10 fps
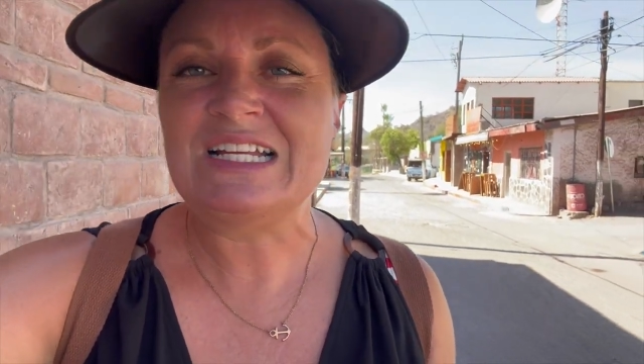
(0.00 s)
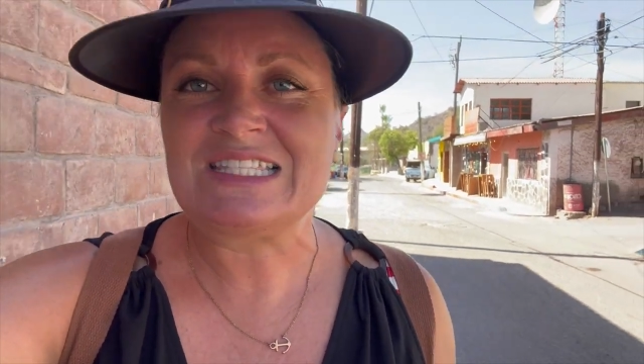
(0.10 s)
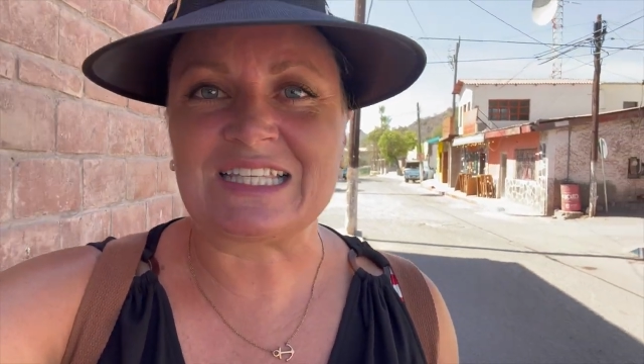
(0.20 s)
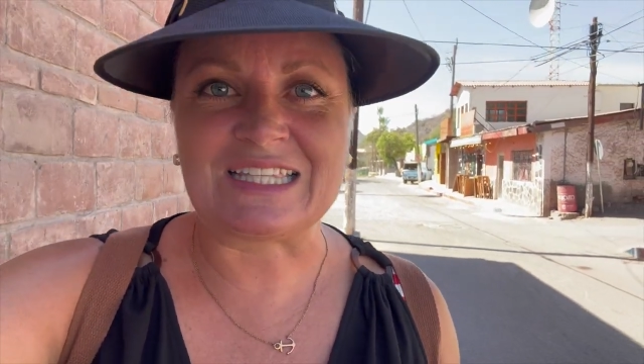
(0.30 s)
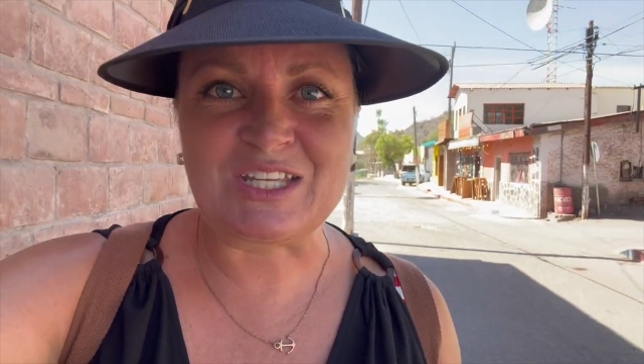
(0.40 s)

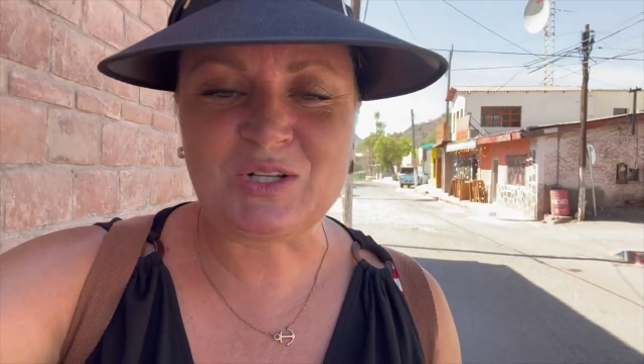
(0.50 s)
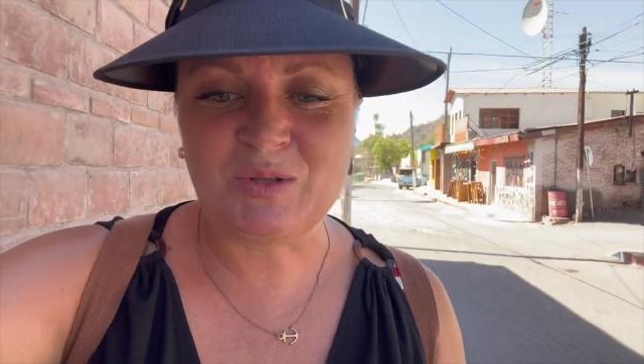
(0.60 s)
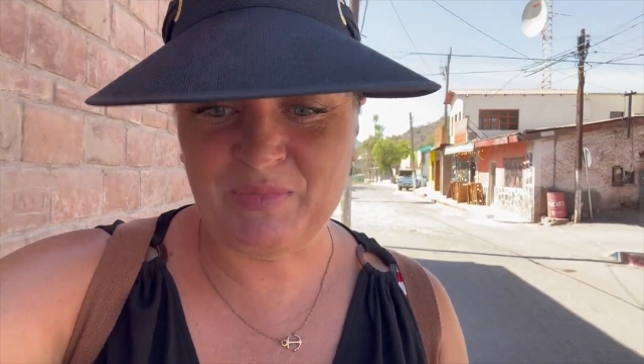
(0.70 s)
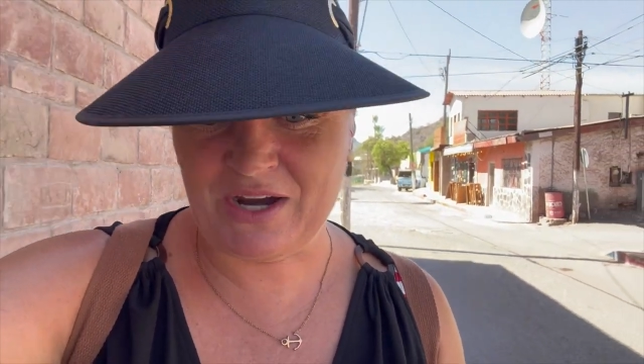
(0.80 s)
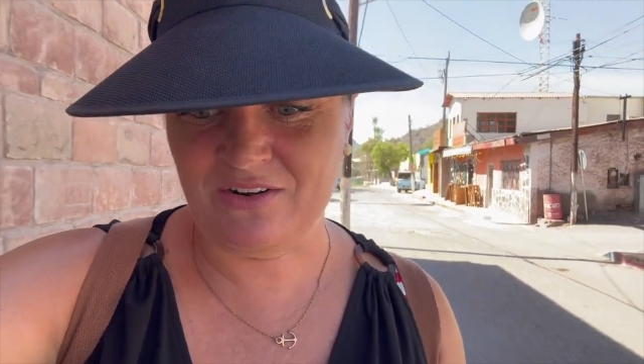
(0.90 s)
It's a little
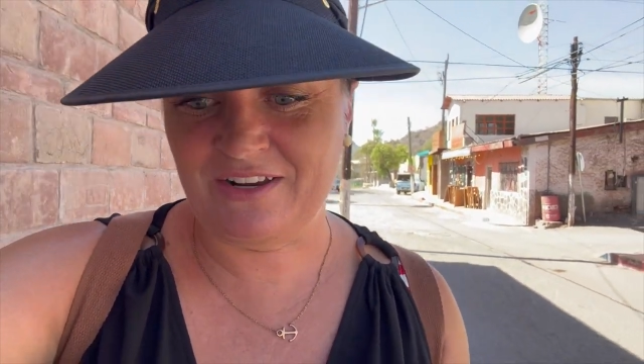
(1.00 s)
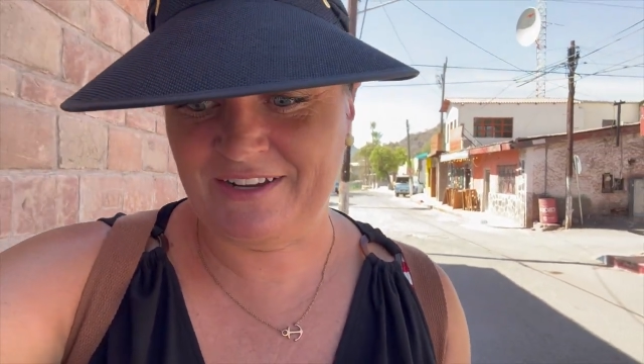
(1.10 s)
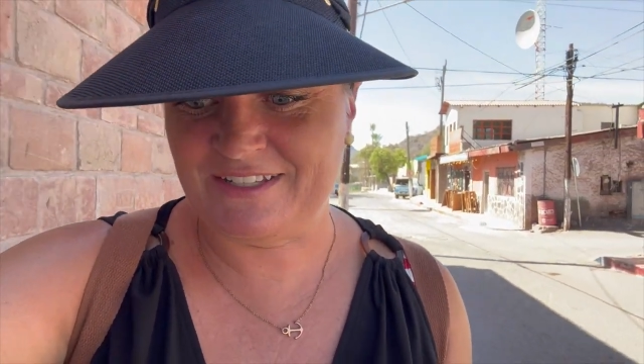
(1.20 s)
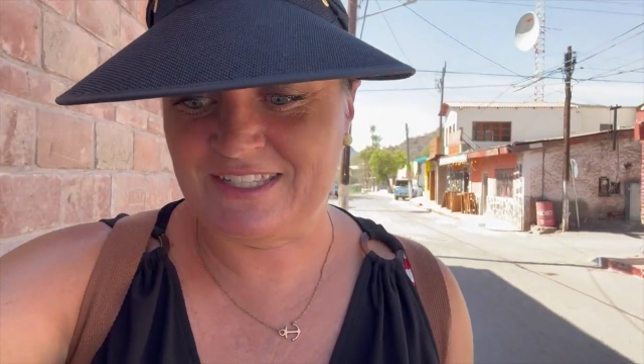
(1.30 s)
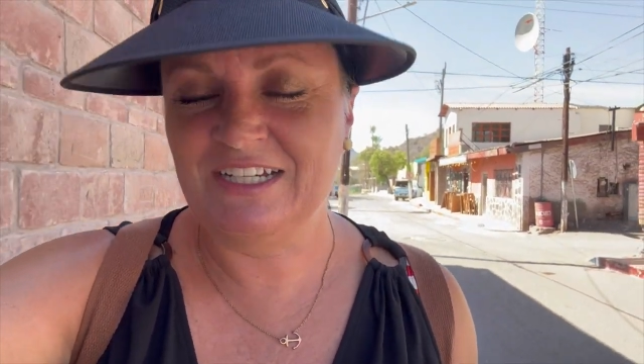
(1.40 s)

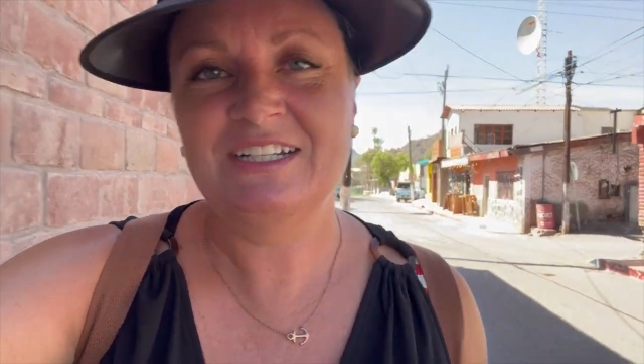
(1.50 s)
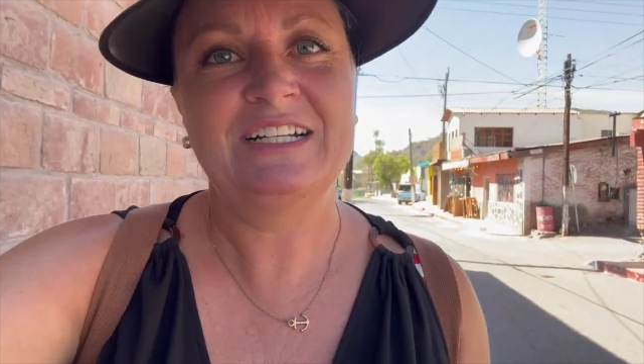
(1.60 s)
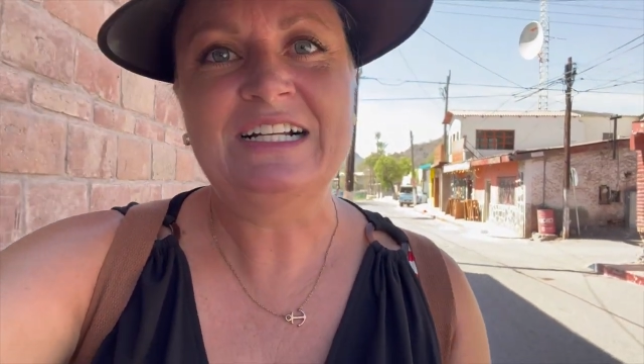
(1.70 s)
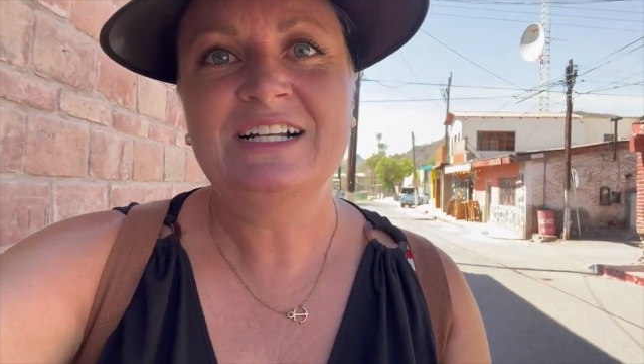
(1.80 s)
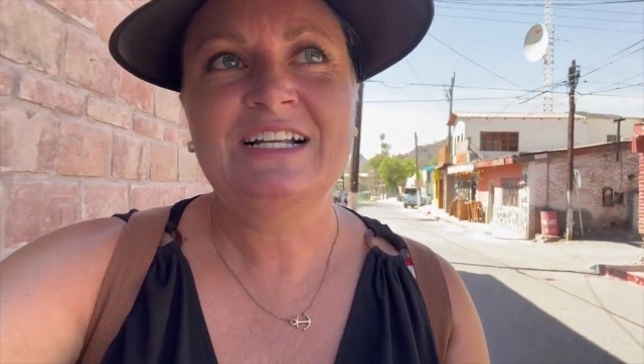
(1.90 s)
paradise
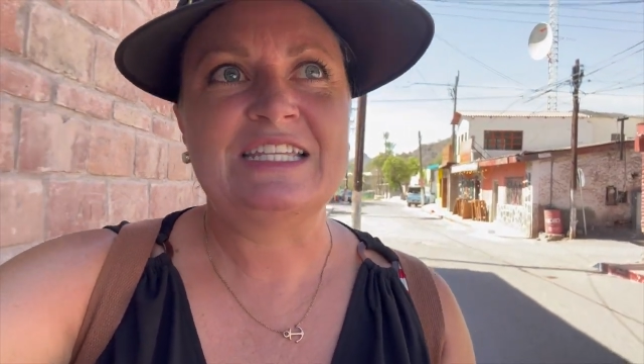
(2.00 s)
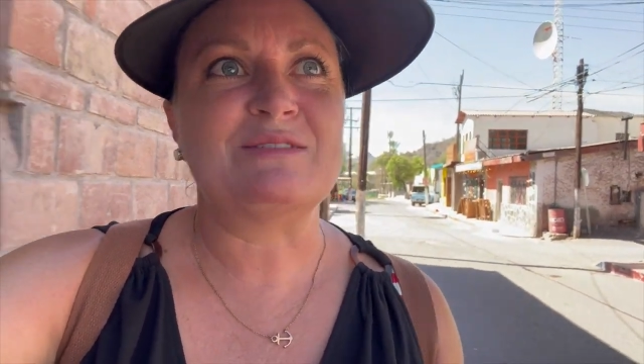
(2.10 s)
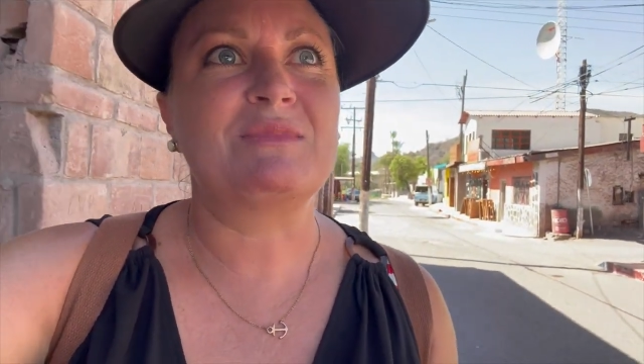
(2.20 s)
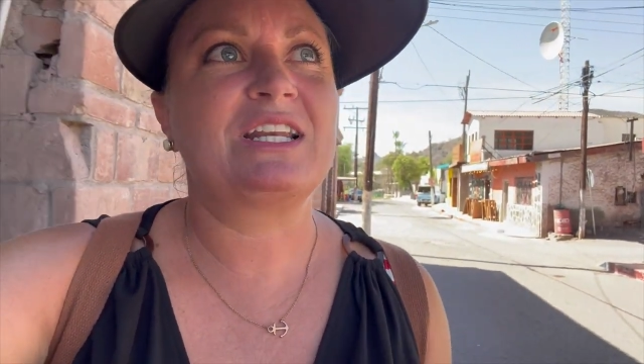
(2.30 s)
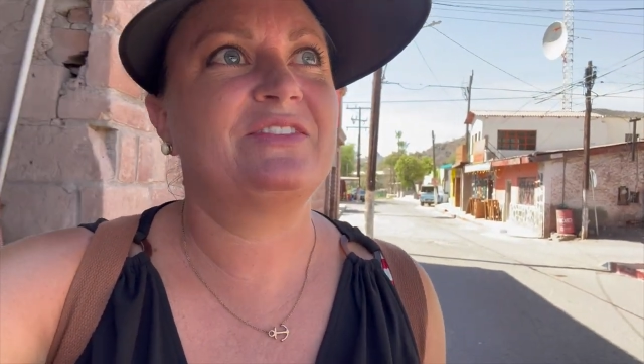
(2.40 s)
in
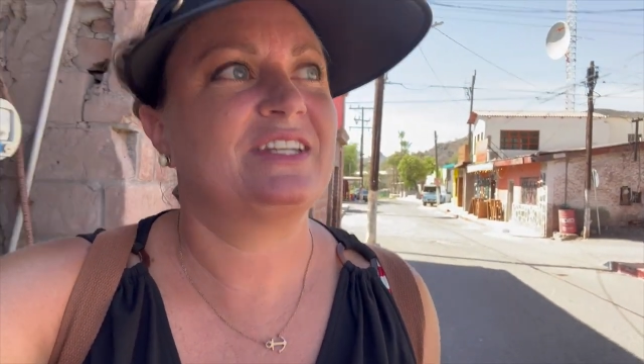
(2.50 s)
the middle of a